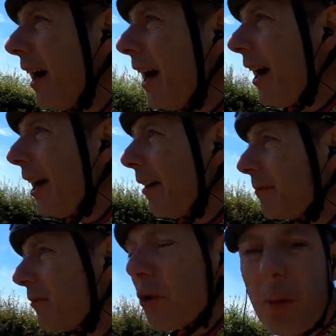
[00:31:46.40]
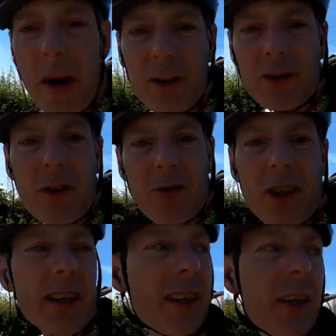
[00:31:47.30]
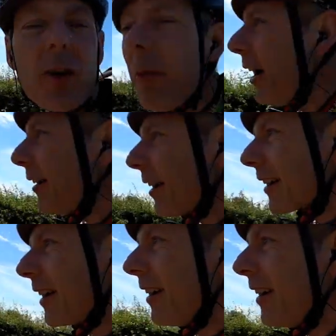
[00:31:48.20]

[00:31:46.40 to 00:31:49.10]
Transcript: um, a few miles outside of Kilmarnock.